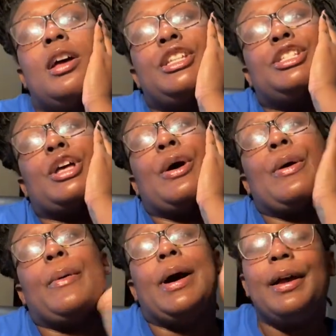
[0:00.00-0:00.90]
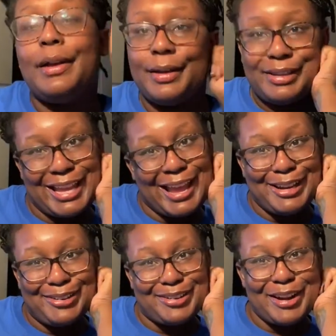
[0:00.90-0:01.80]
So hey
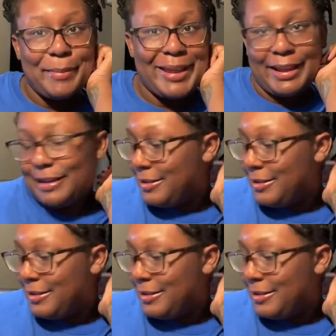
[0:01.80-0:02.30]
girl, I'm back.